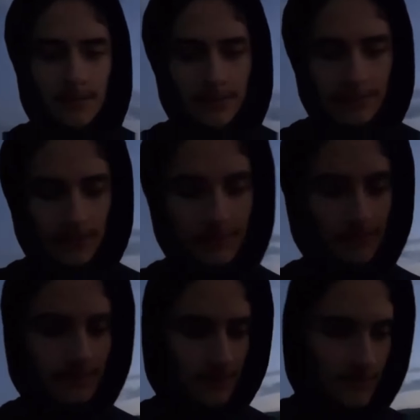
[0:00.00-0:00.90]
you
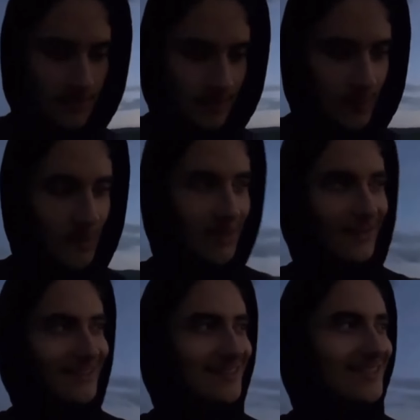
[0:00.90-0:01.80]
know? But like,
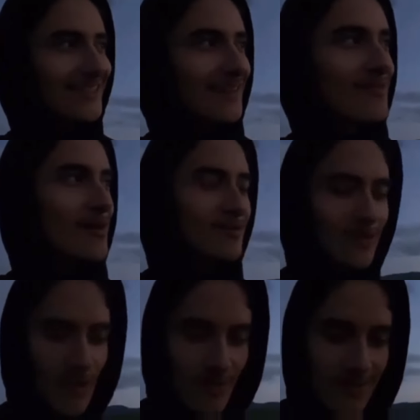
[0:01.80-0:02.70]
it's just like what I was
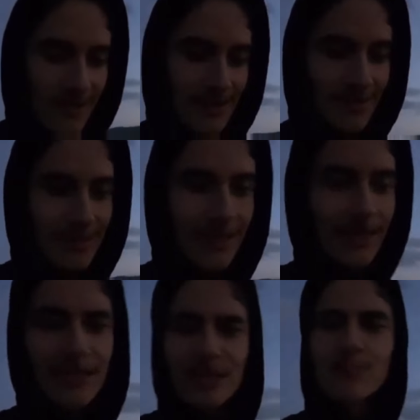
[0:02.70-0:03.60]
going with that, it was just like, it's
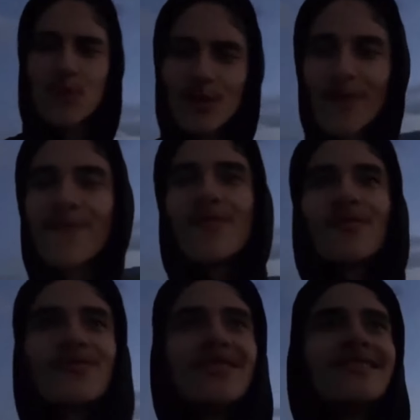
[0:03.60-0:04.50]
just beautiful
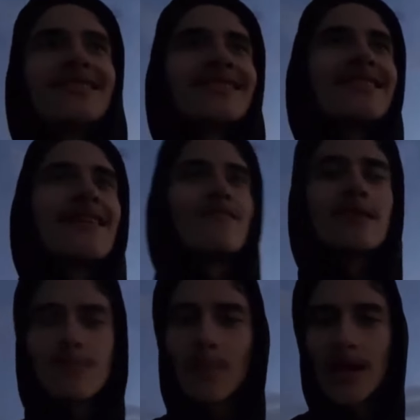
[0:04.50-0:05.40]
when you just see everything
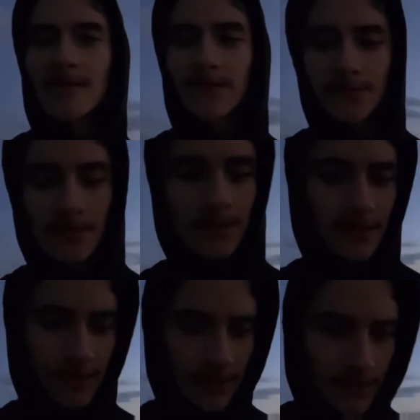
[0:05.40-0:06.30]
mindfully
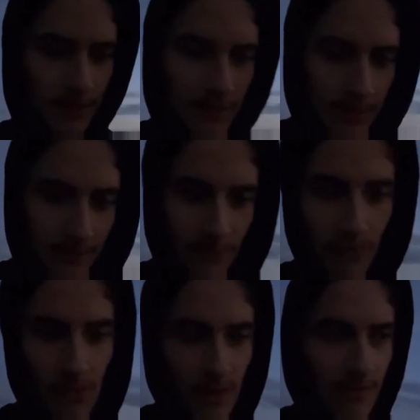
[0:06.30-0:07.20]
and view
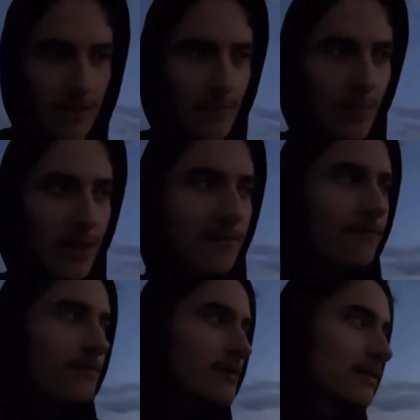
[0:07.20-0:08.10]
everything
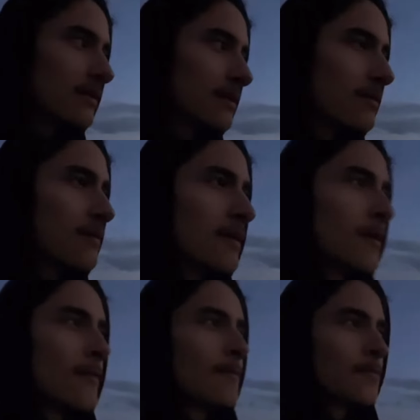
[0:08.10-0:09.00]
mindfully, you know?
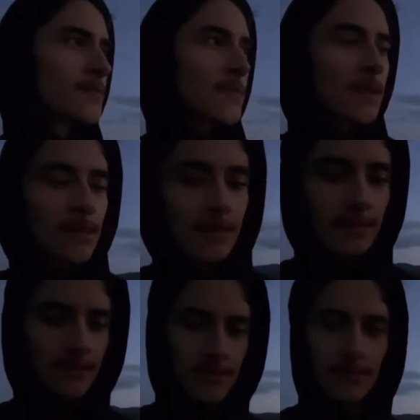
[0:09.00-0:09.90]

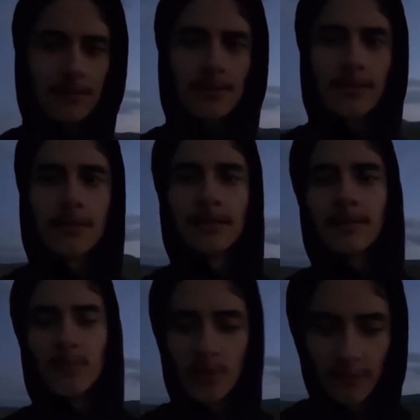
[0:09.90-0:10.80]
It's just
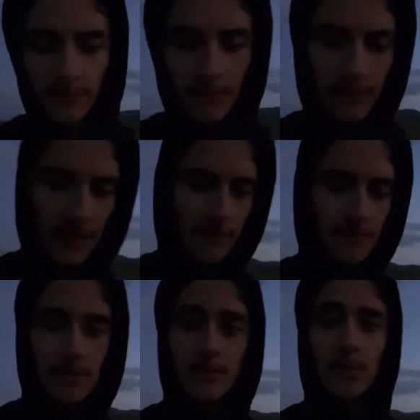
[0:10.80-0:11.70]
beautiful. Life is
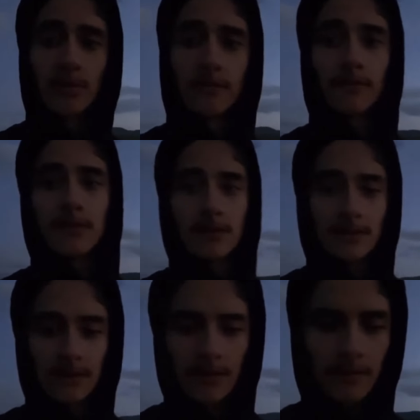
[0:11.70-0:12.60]
just beautiful in
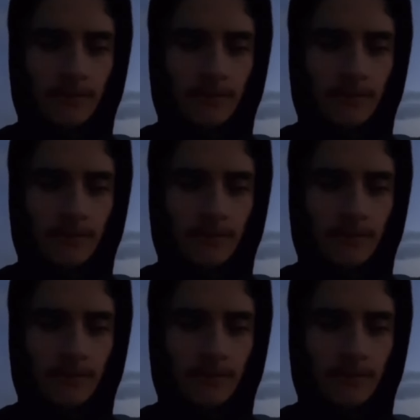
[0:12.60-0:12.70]
itself.